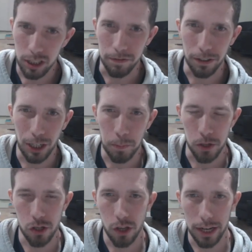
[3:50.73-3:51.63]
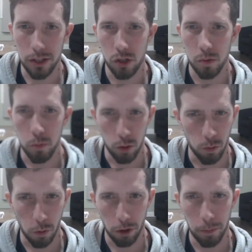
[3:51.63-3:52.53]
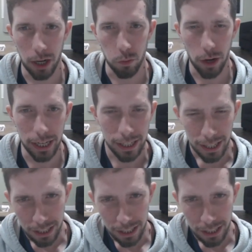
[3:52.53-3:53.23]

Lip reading: a very precise move order by White.